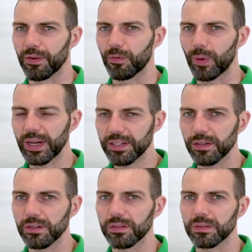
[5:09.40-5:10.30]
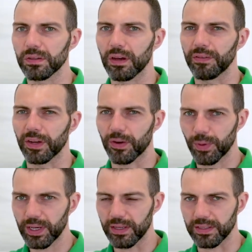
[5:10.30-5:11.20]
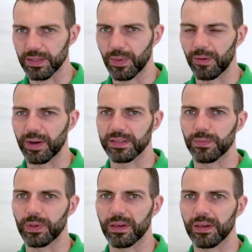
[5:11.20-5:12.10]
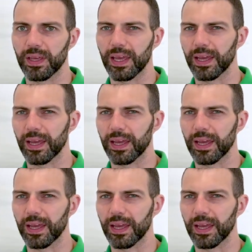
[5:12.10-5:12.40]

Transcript: the ratios of ingredients in my recipe